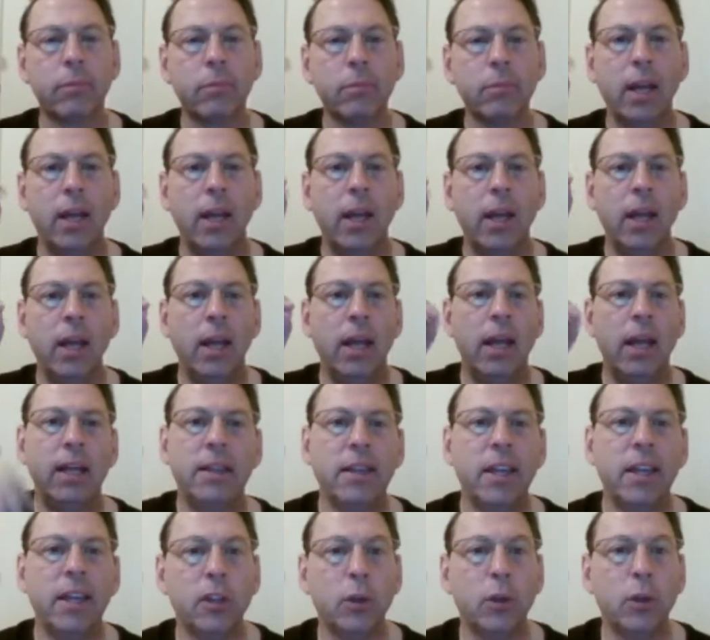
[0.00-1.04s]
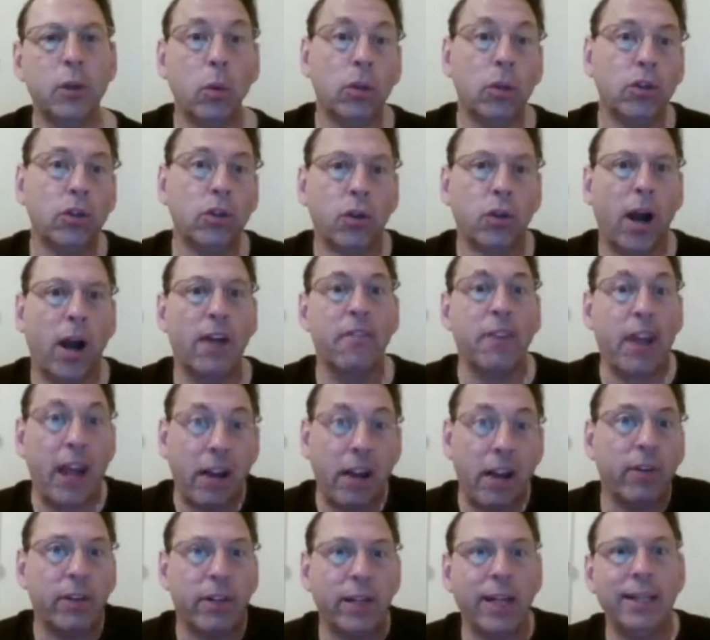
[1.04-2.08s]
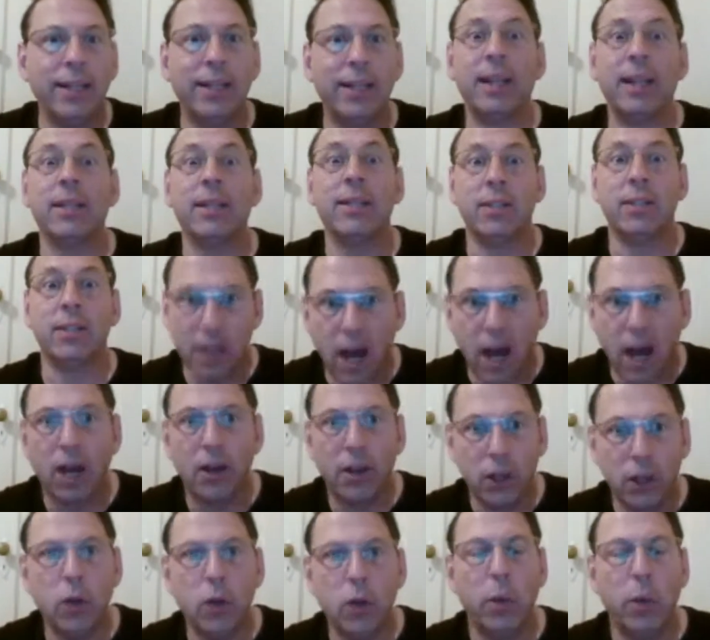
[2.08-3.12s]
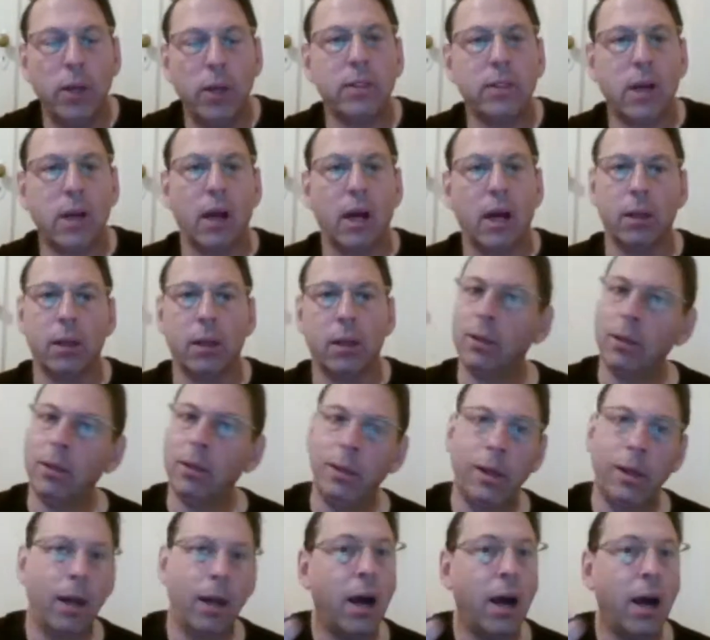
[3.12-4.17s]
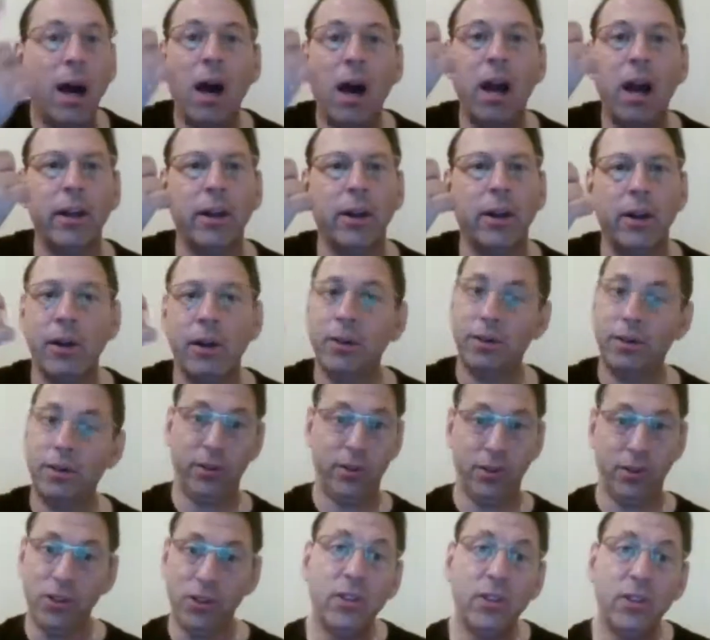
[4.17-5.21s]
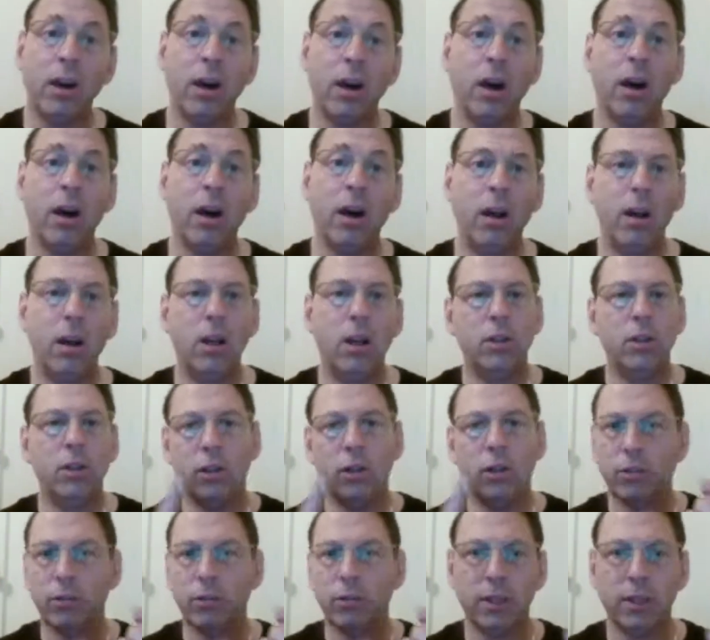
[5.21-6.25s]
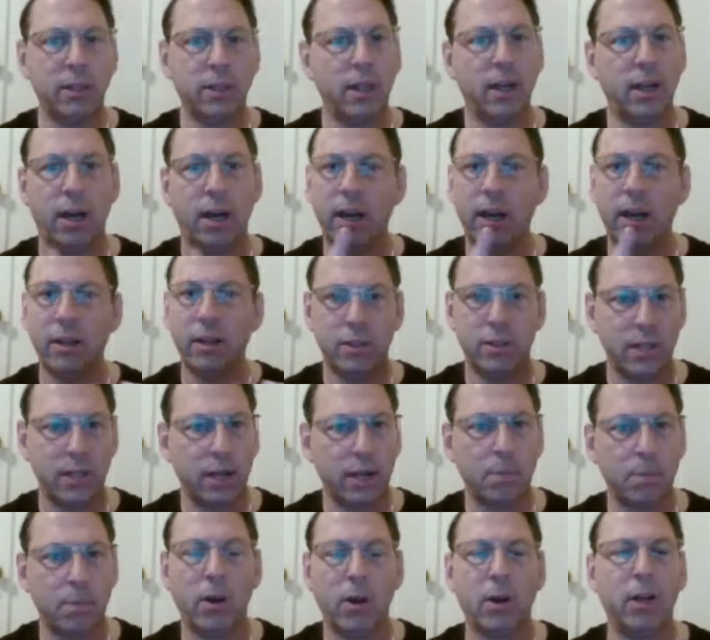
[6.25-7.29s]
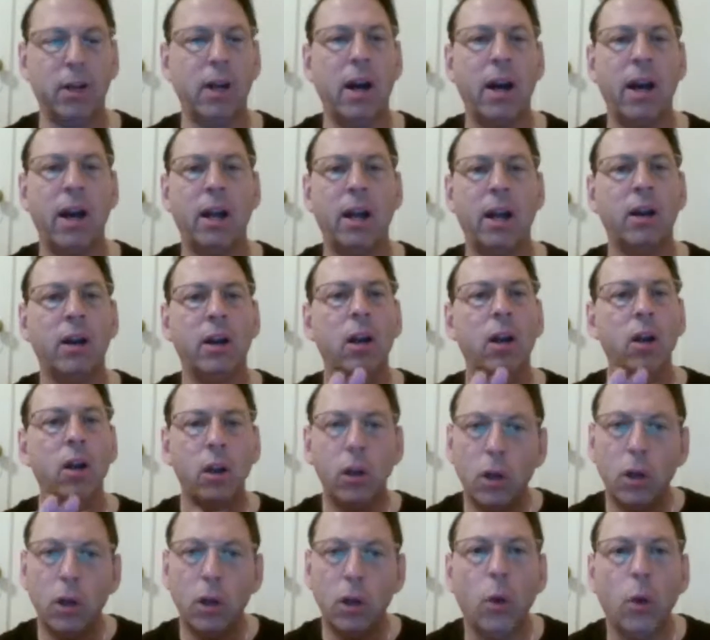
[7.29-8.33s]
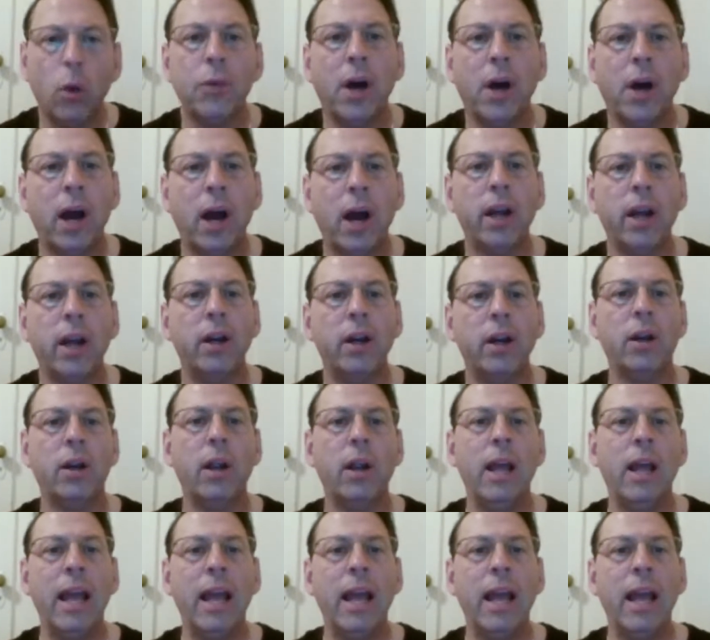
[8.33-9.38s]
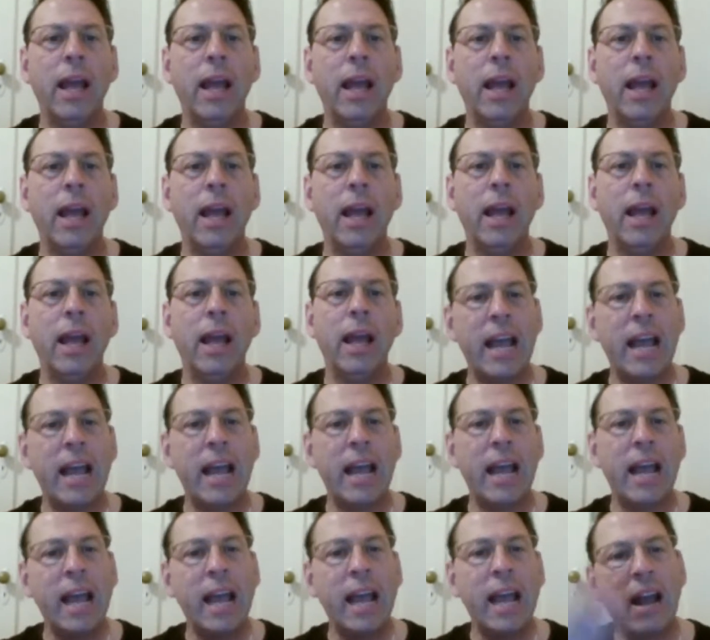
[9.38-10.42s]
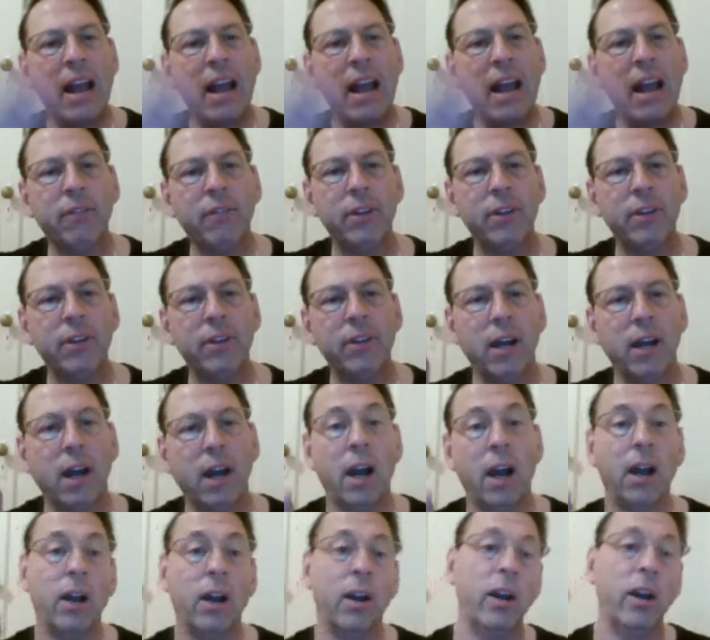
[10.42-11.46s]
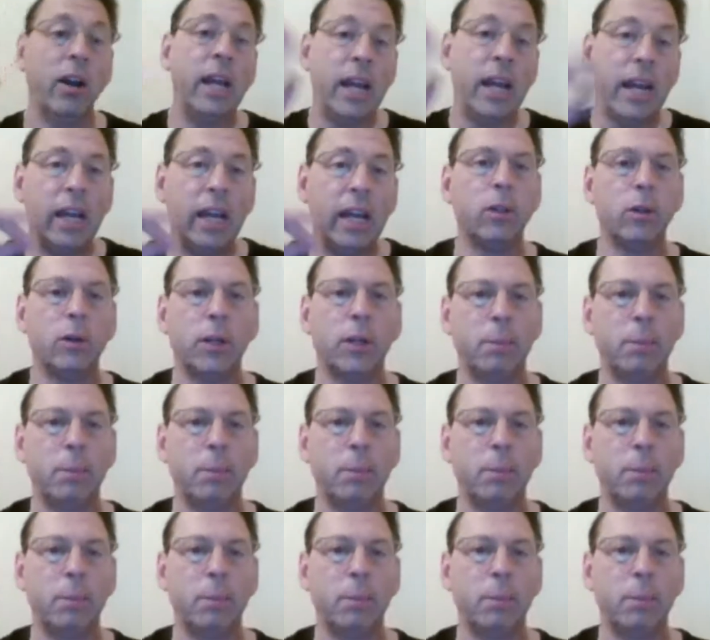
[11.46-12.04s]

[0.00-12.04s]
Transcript: This will drive everything that is not US dollar higher. Duh. So real estate higher, stock market higher, gold higher, everything higher, including Bitcoin, okay?